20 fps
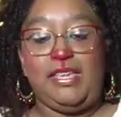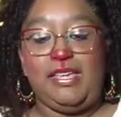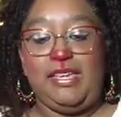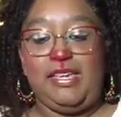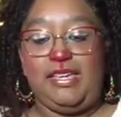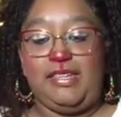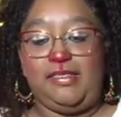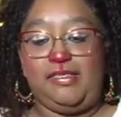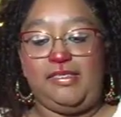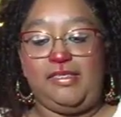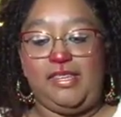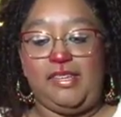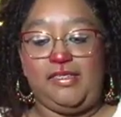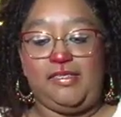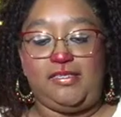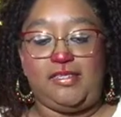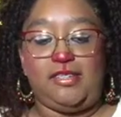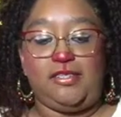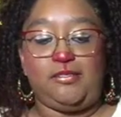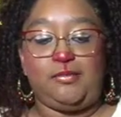in
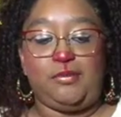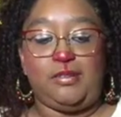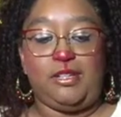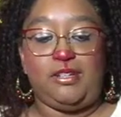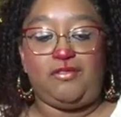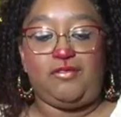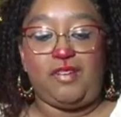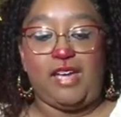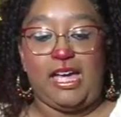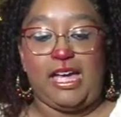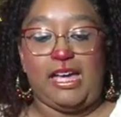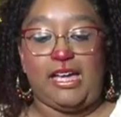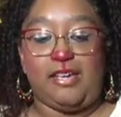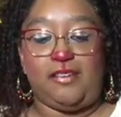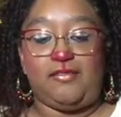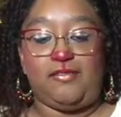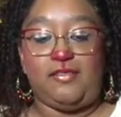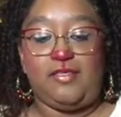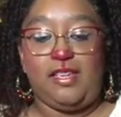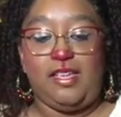
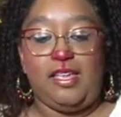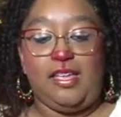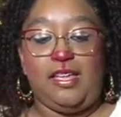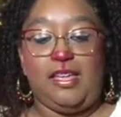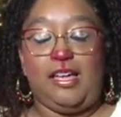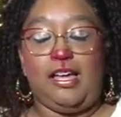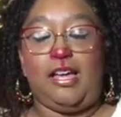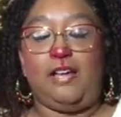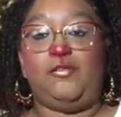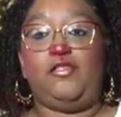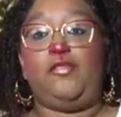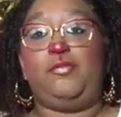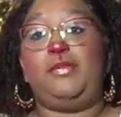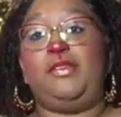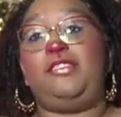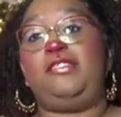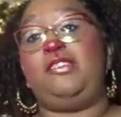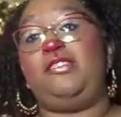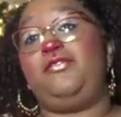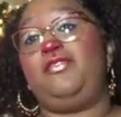1625.
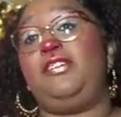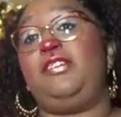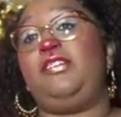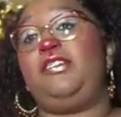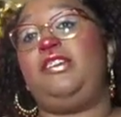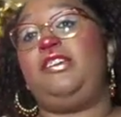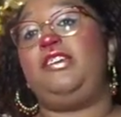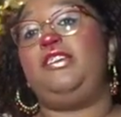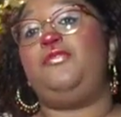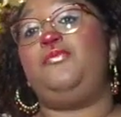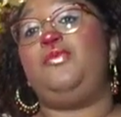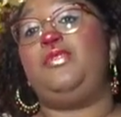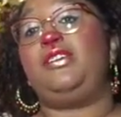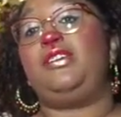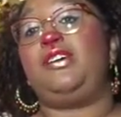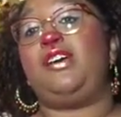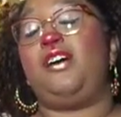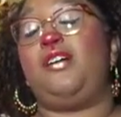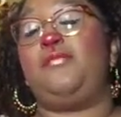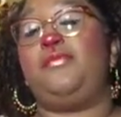Specifically, he would
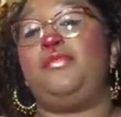come